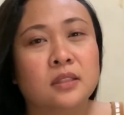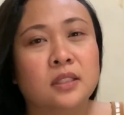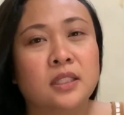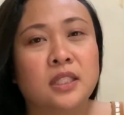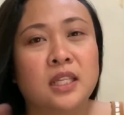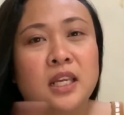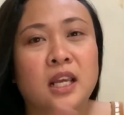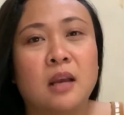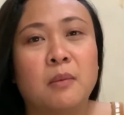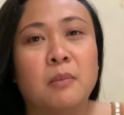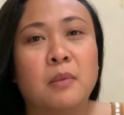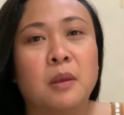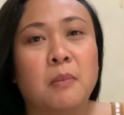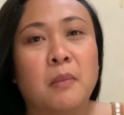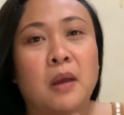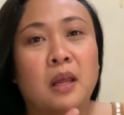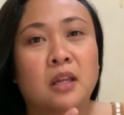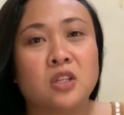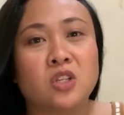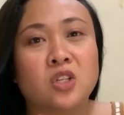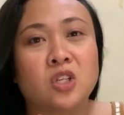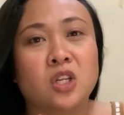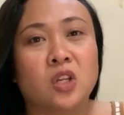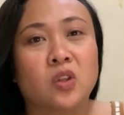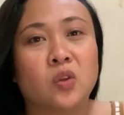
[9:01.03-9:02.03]
hindi kami
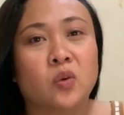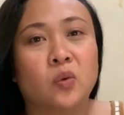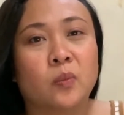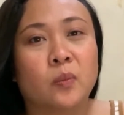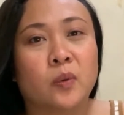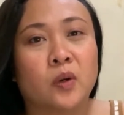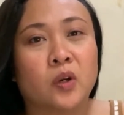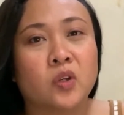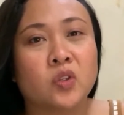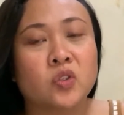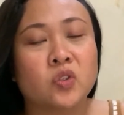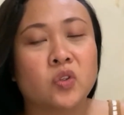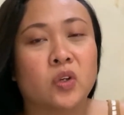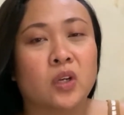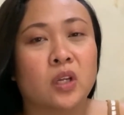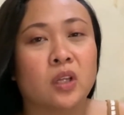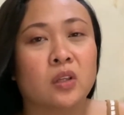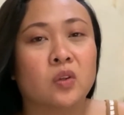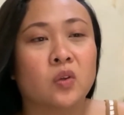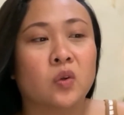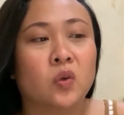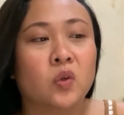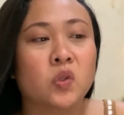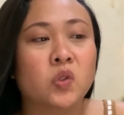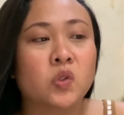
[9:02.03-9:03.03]
match nitong person
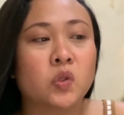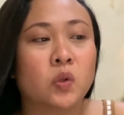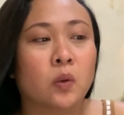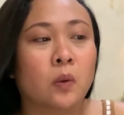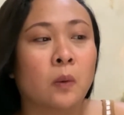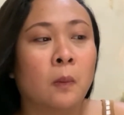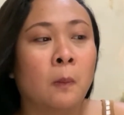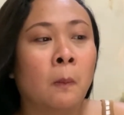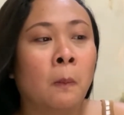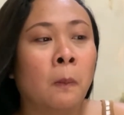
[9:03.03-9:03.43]
na to. So